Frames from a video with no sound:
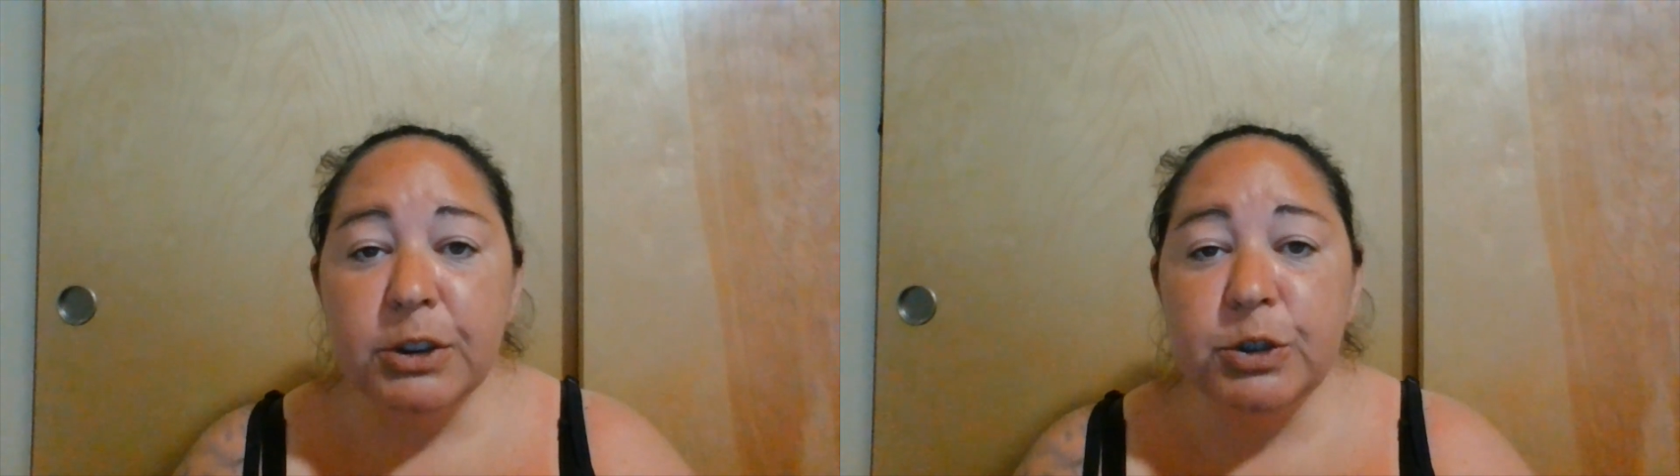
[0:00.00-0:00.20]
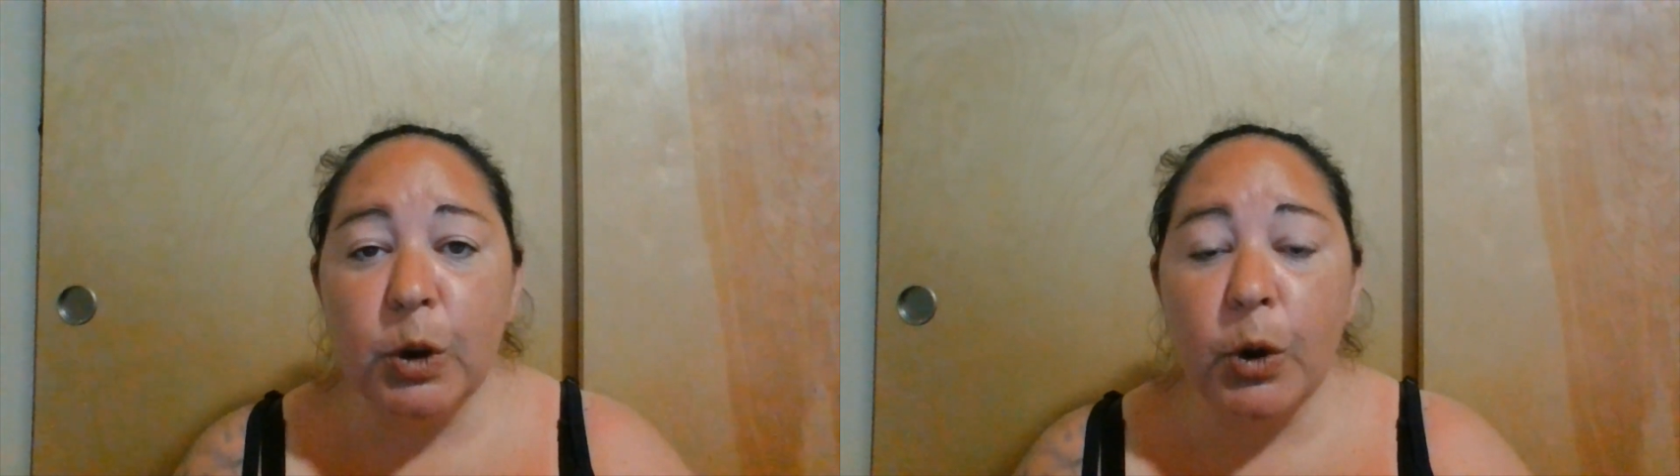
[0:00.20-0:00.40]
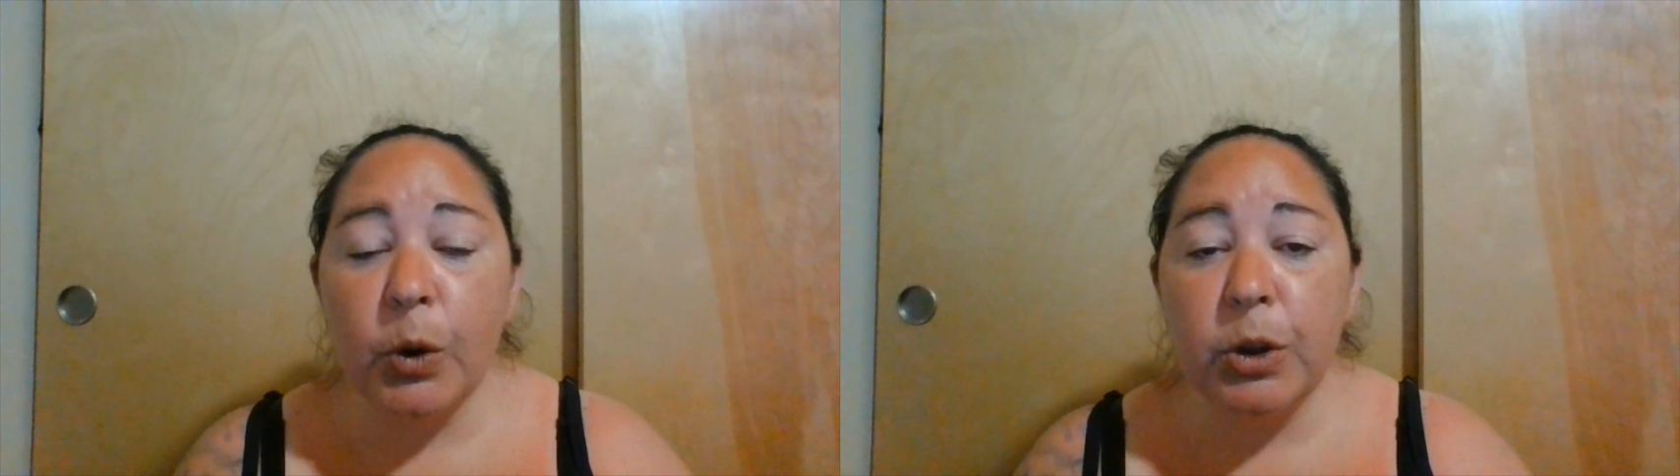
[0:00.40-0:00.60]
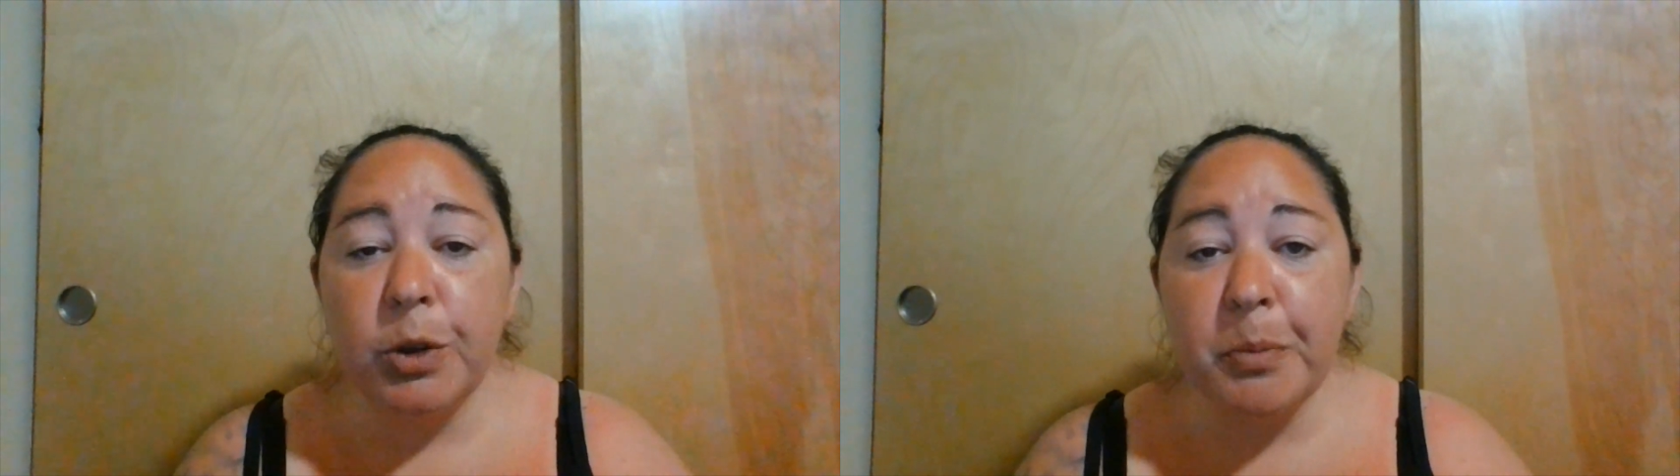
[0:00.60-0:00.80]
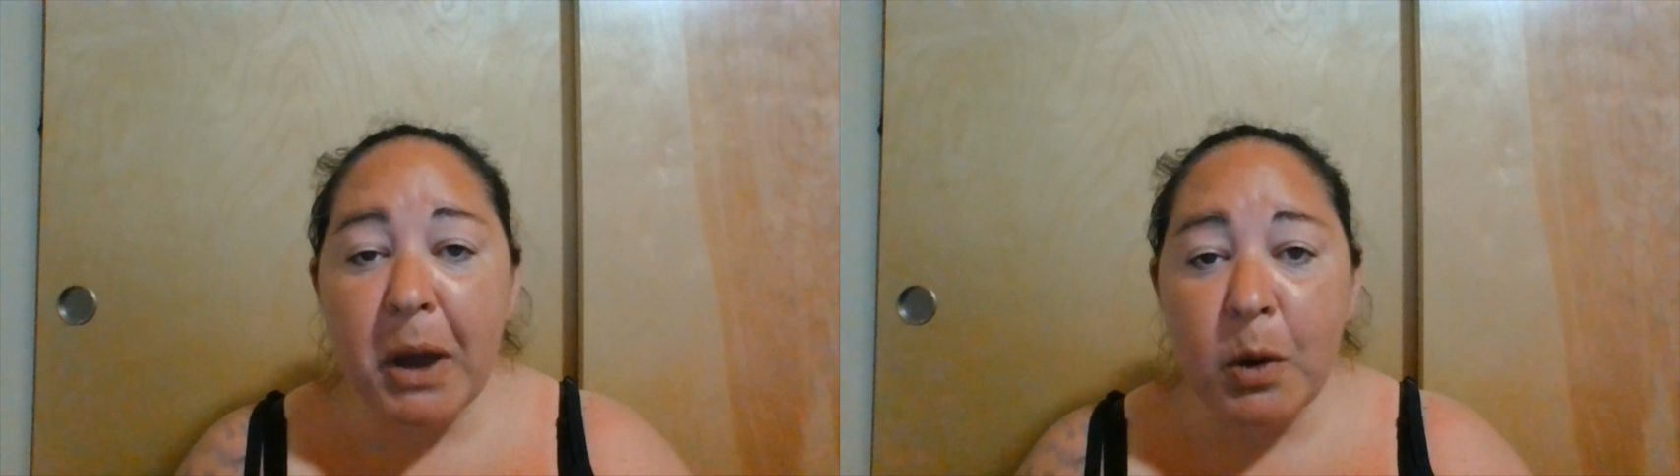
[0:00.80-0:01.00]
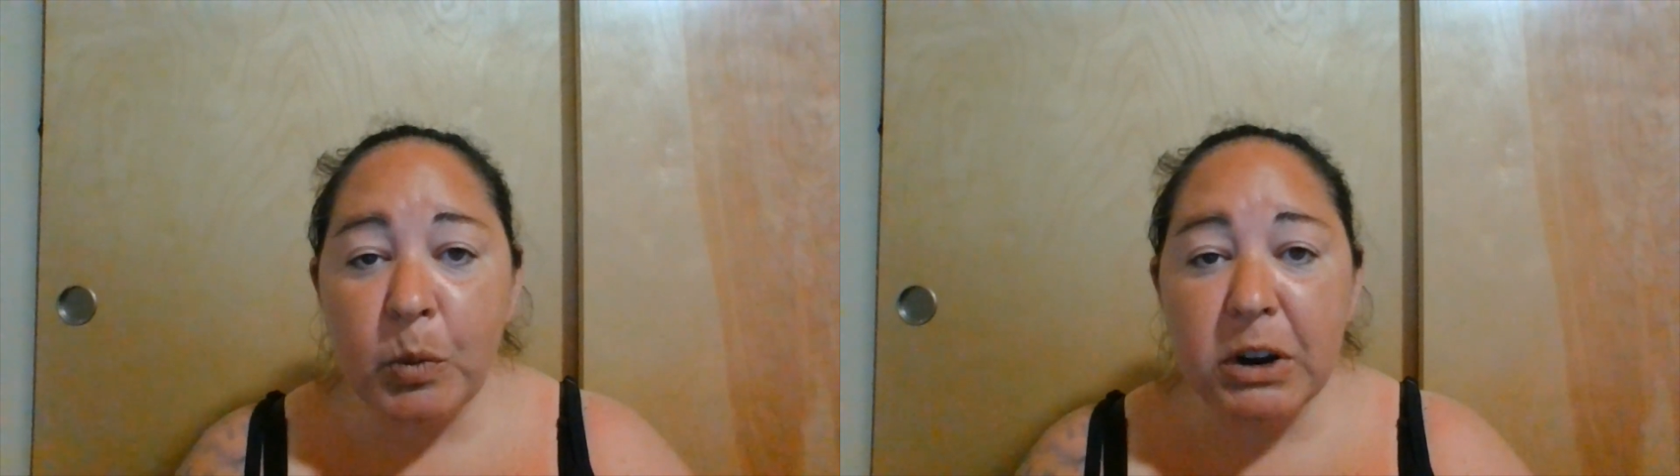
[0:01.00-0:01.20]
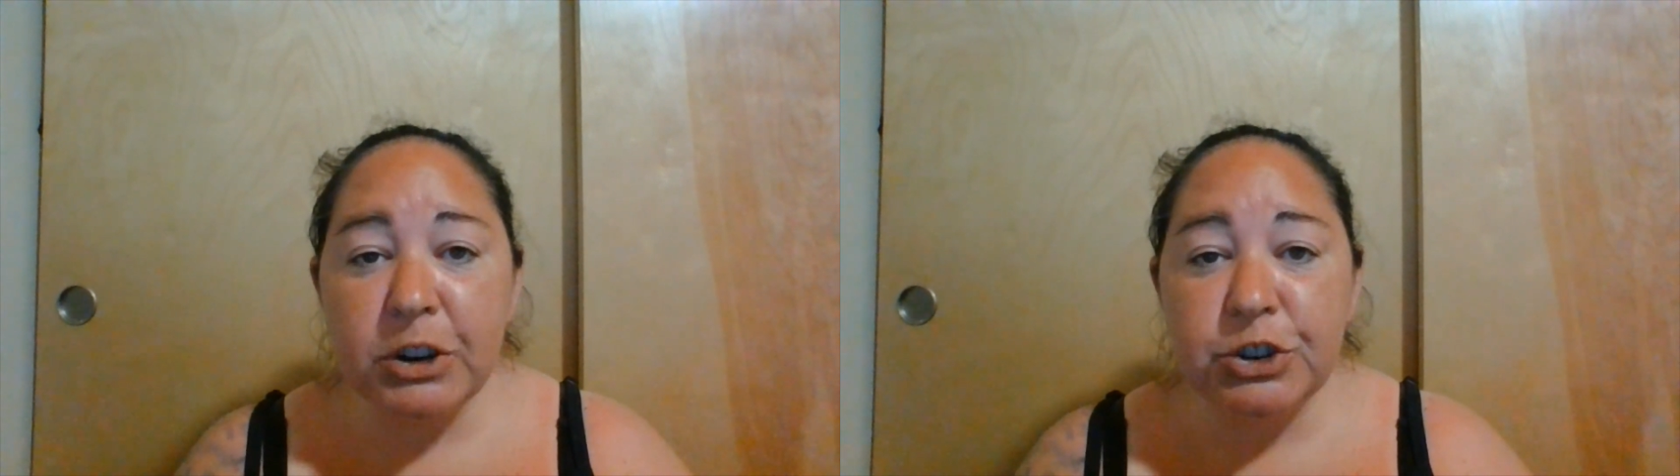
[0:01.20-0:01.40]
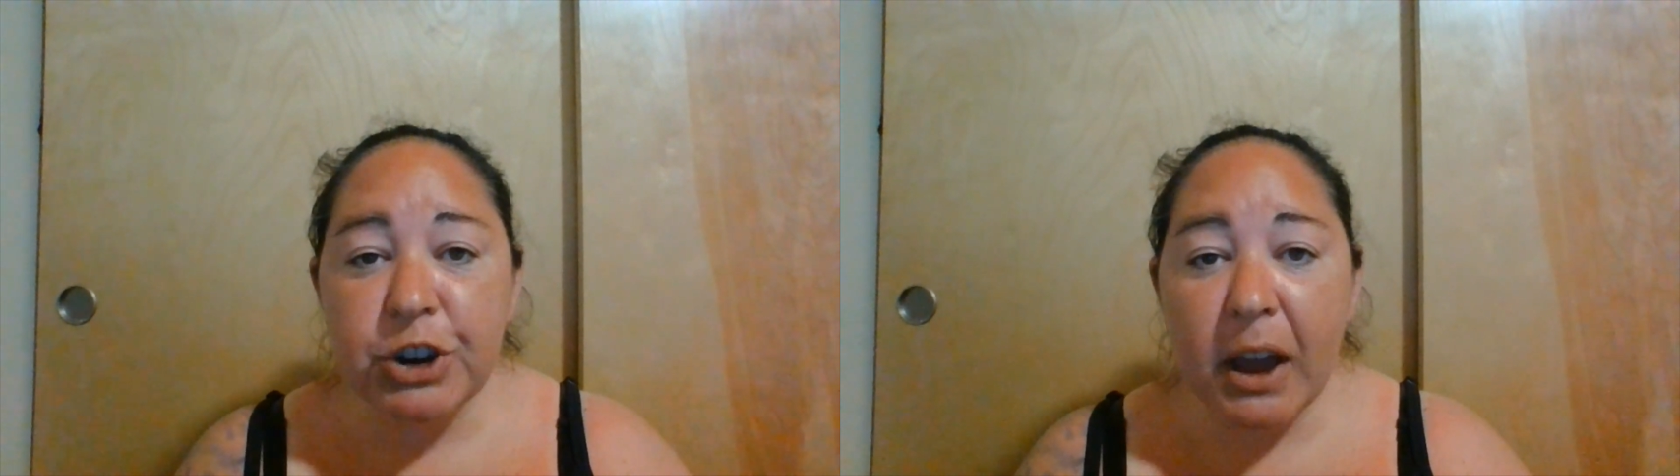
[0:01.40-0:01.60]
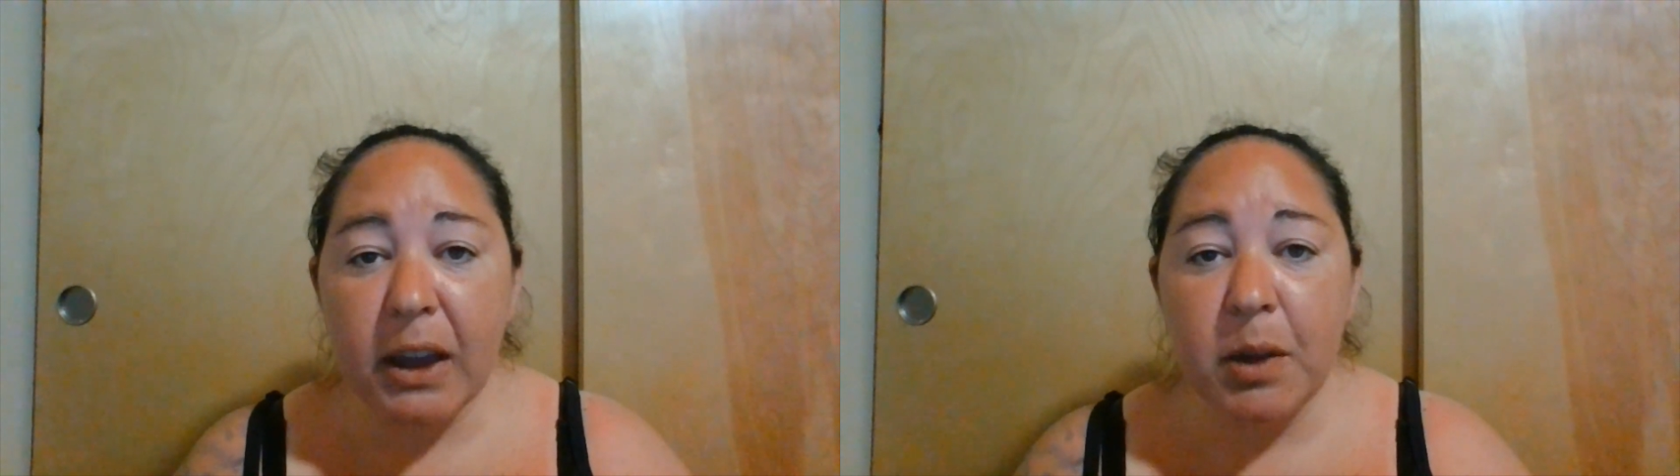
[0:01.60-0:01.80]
So, you might want to check